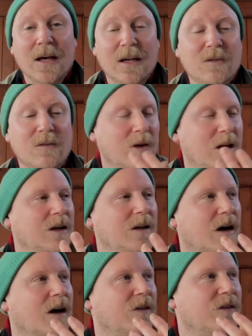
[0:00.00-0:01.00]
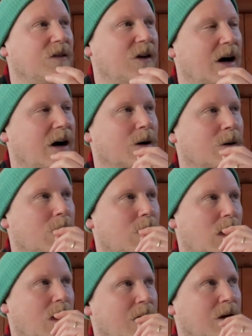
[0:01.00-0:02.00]
It's really nice how,
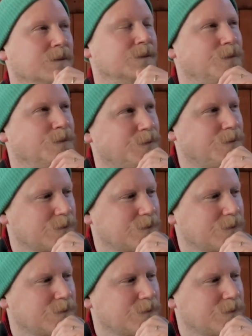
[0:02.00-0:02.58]
um,